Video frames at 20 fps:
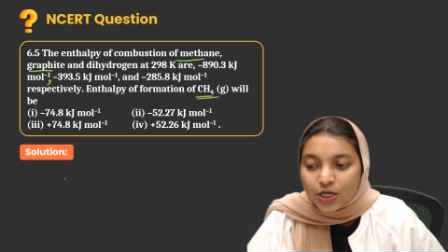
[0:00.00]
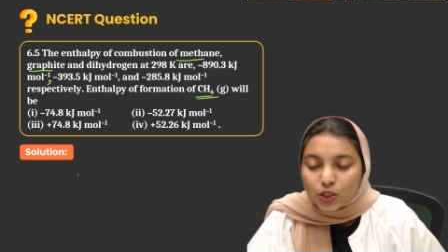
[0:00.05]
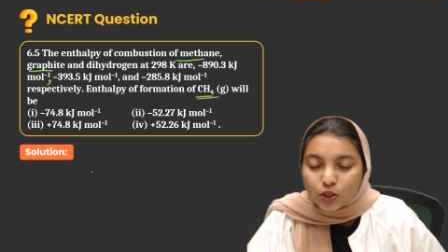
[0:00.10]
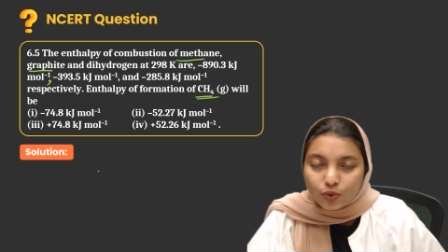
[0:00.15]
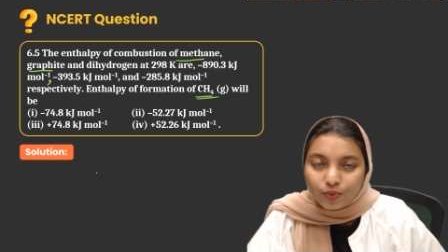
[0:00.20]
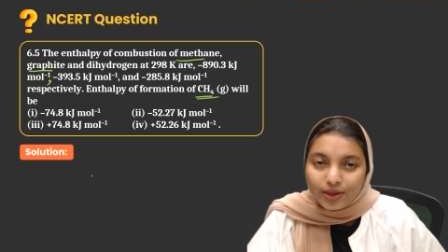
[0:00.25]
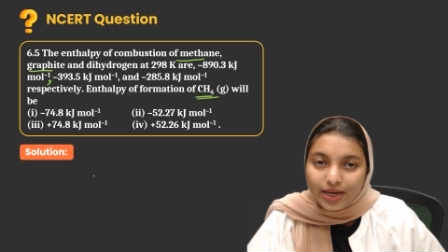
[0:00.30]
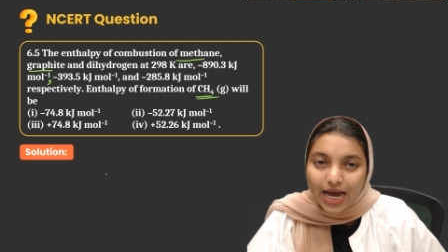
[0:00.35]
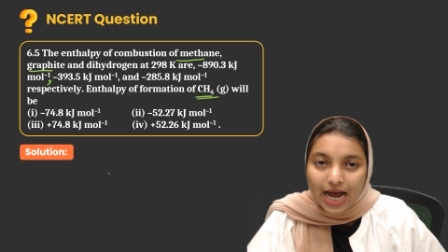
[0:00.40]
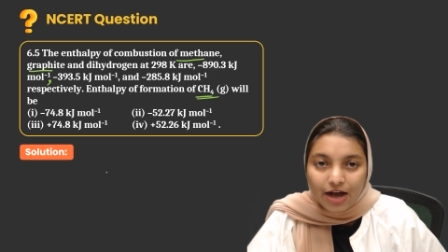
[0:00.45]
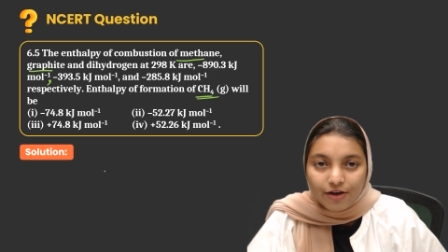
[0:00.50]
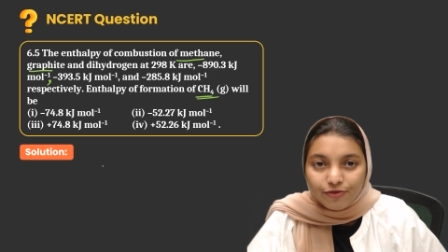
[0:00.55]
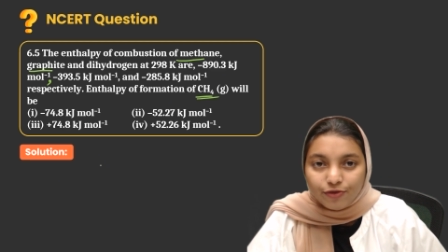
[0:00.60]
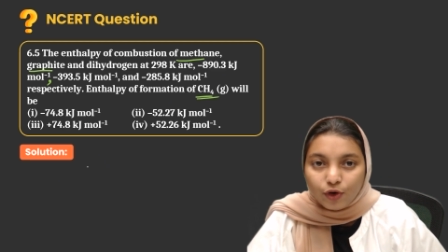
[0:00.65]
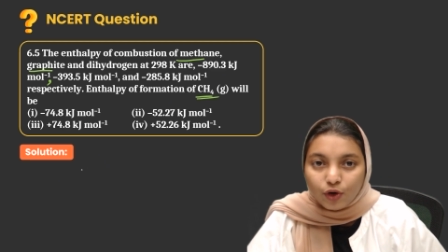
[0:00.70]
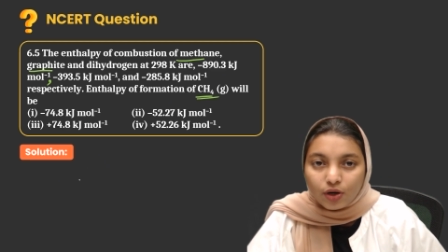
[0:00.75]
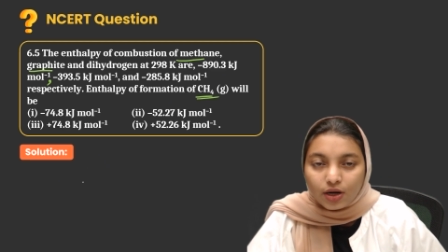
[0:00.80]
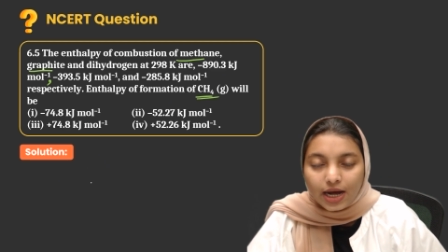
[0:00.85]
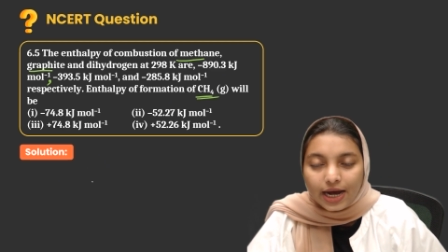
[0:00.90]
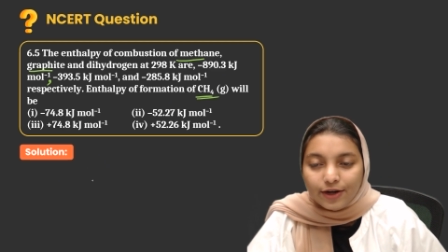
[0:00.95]
So we have
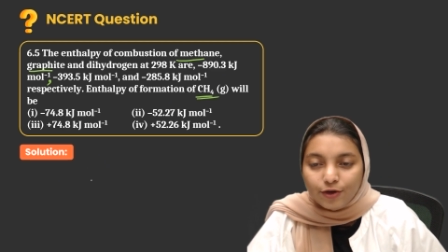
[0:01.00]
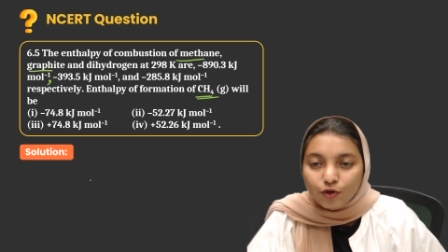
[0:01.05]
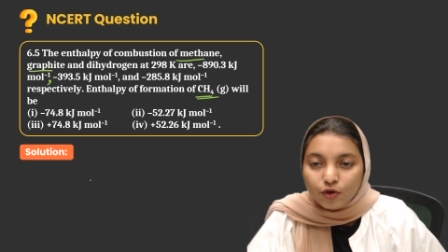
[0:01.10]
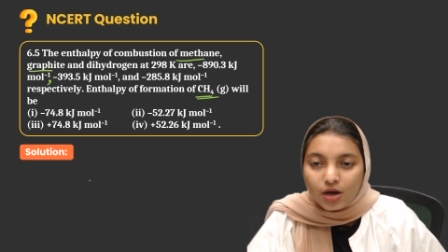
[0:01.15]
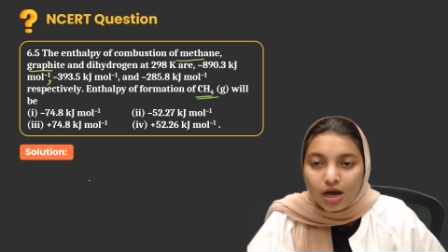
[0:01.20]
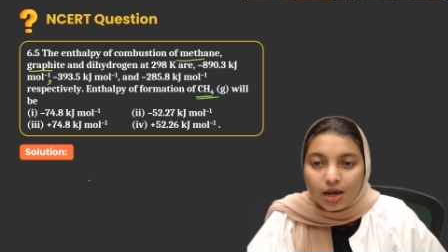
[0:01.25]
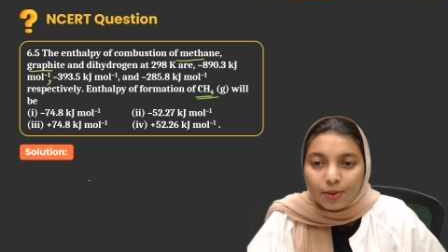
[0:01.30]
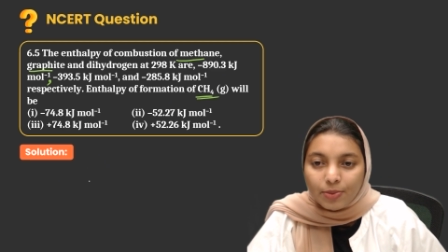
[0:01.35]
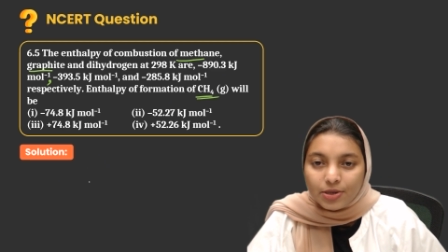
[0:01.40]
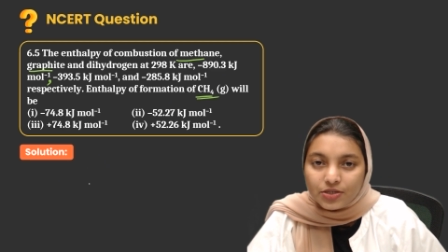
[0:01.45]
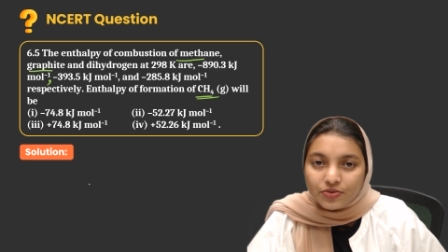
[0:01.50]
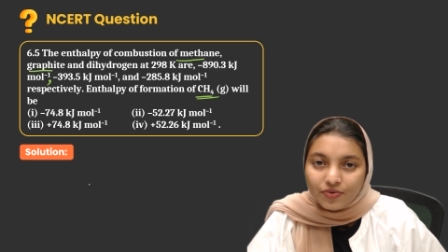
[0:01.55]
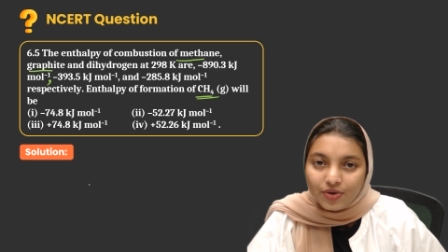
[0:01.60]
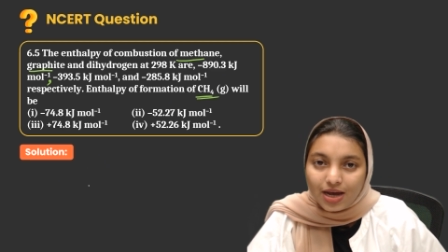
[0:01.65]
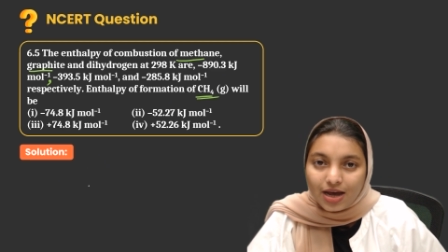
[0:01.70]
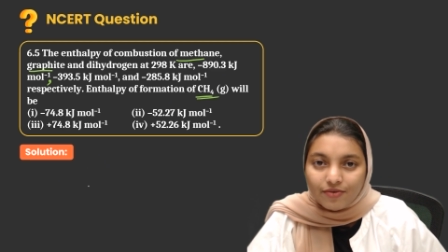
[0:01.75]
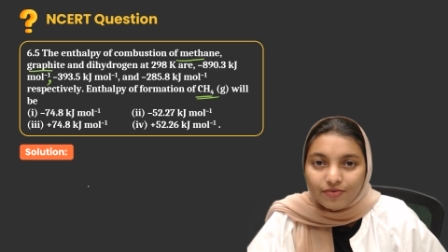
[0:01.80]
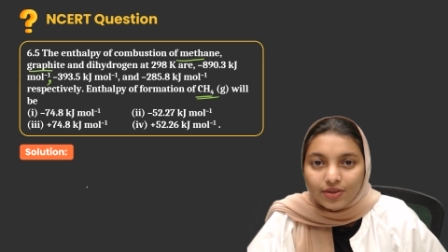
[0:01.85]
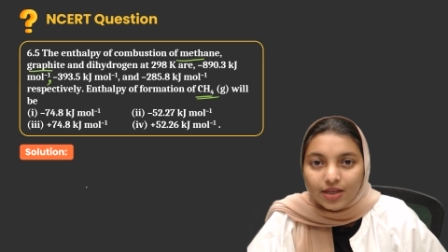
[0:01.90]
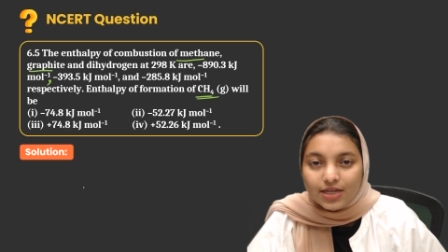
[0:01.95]
for hydrocarbons, we
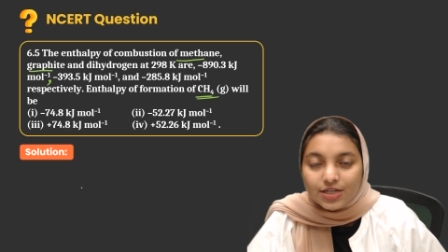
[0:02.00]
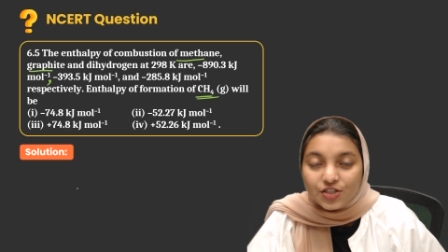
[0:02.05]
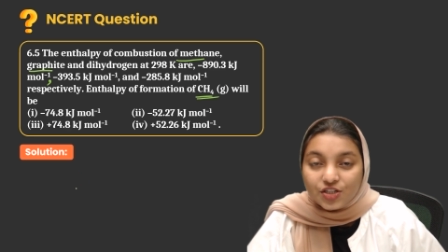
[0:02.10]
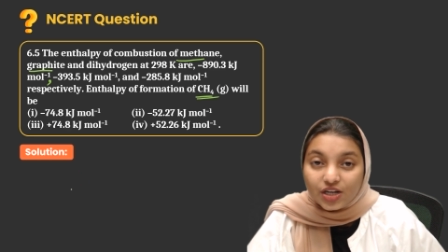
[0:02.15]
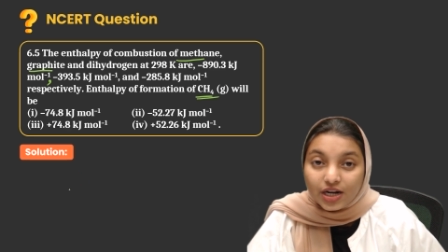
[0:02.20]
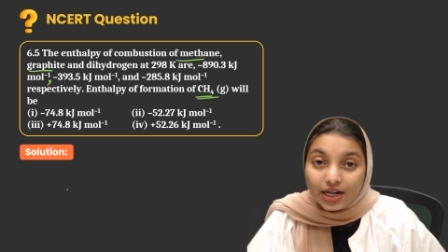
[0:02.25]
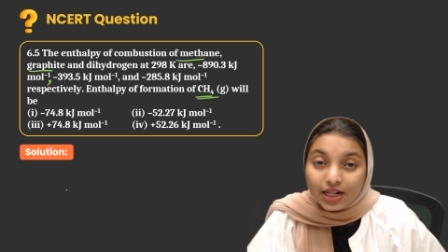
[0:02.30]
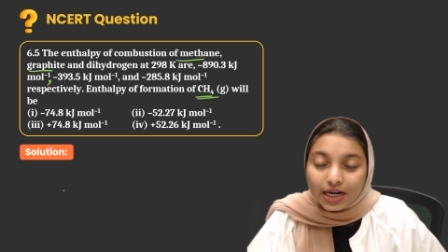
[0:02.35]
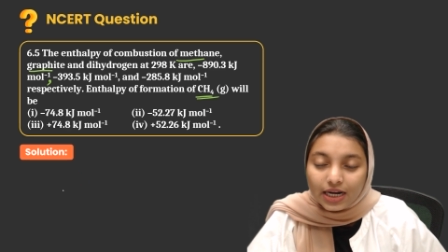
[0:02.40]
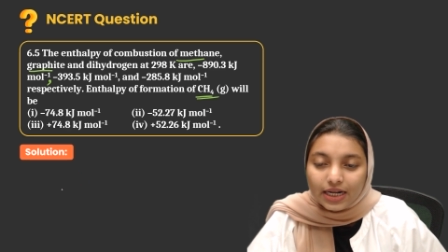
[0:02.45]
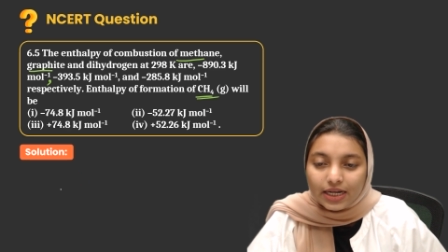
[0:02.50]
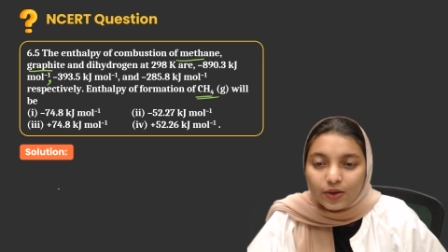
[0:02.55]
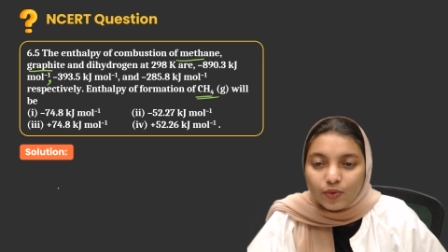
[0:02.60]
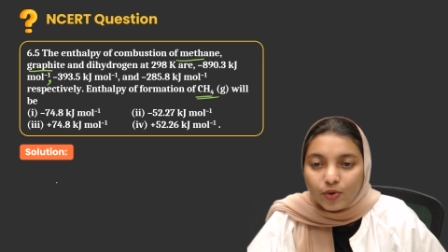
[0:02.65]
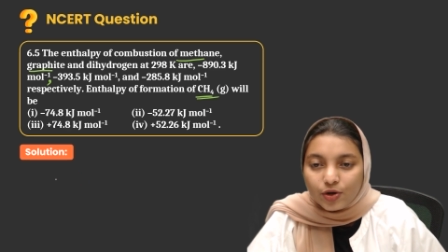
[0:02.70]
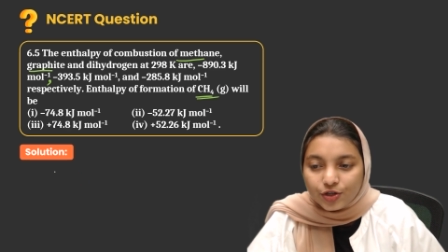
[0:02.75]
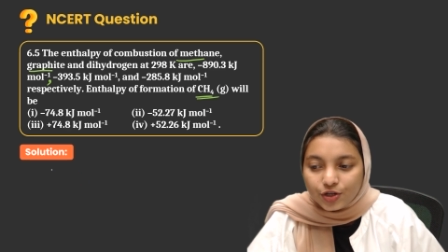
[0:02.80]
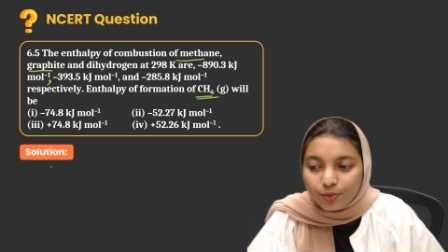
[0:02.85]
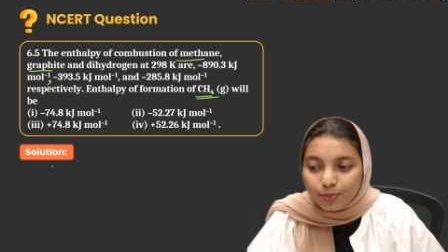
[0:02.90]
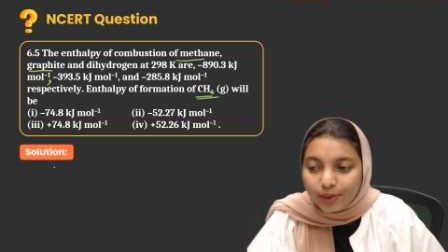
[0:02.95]
have the general
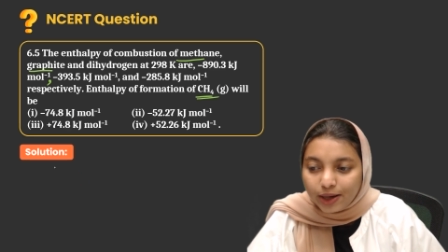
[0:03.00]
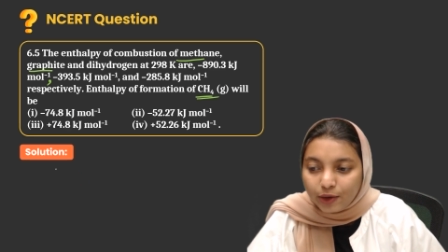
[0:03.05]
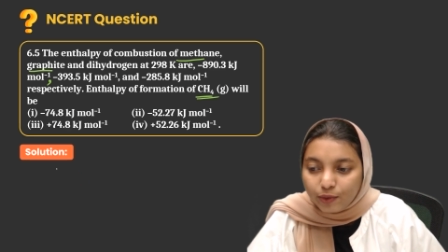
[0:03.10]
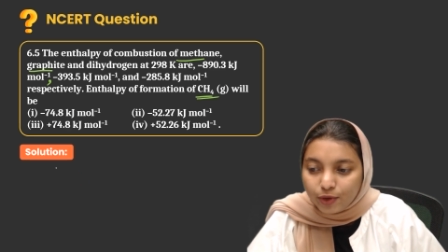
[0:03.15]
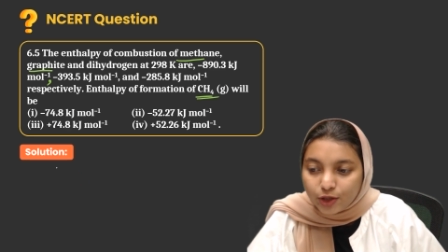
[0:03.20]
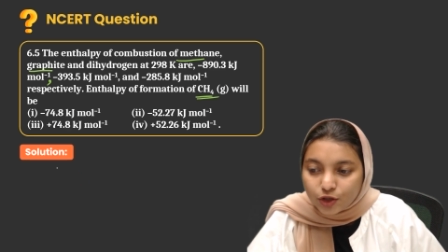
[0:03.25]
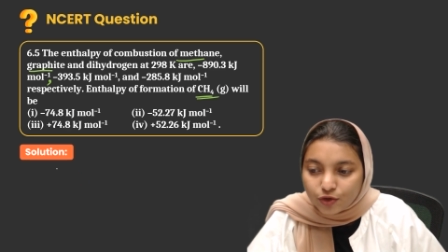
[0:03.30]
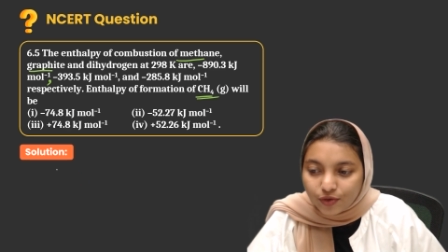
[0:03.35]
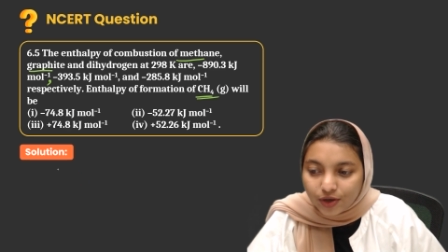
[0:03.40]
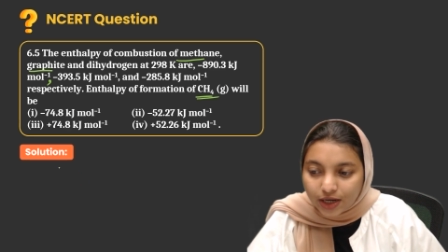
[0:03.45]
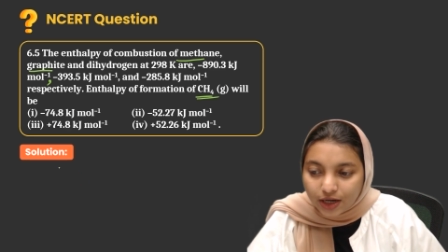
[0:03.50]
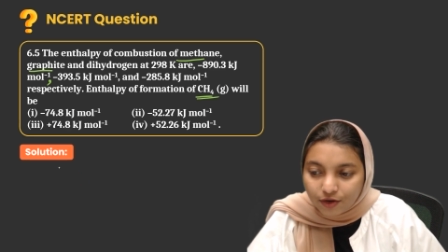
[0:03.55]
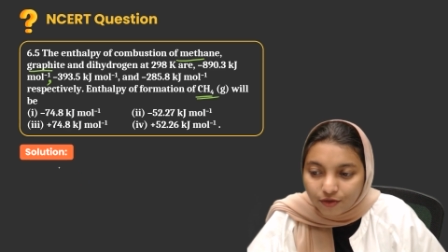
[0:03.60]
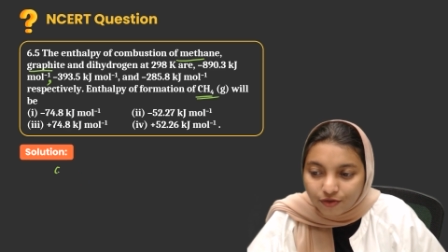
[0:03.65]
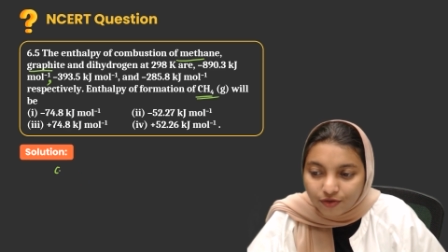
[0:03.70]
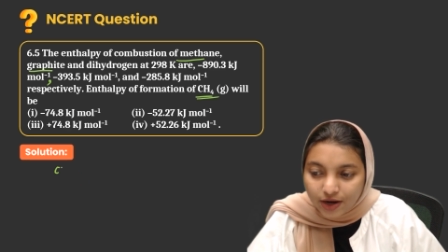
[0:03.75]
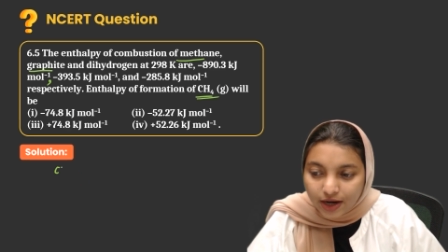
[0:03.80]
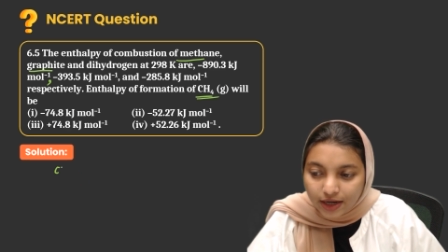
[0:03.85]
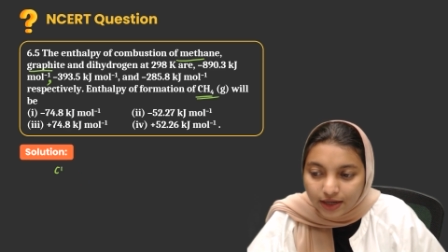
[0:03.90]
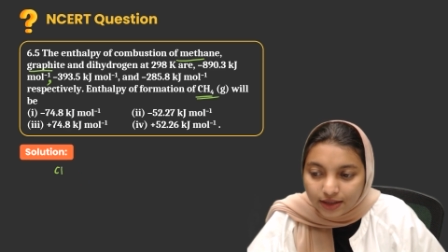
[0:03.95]
equation by which we can
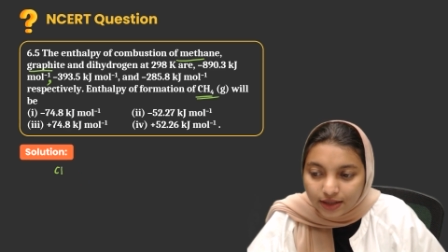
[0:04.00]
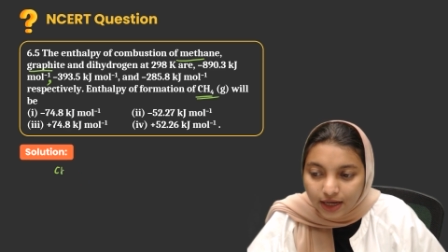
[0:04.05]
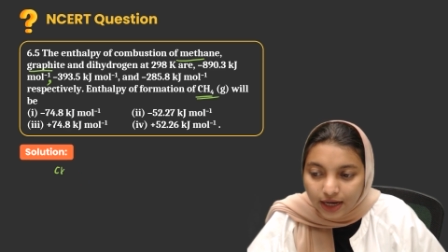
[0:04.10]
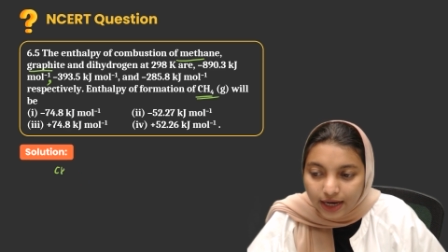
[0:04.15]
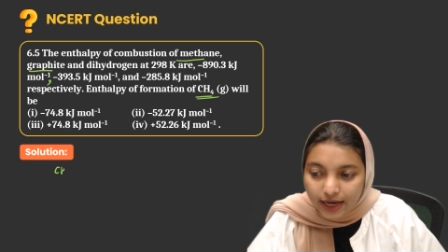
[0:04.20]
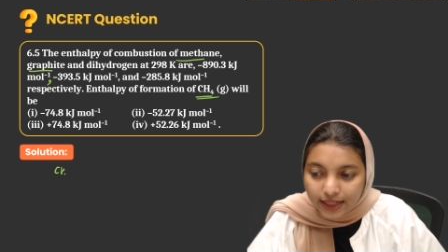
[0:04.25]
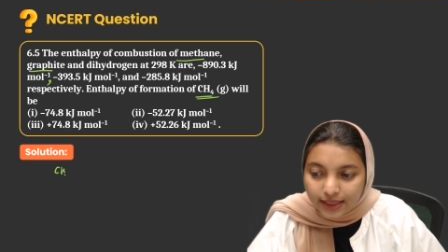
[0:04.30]
find the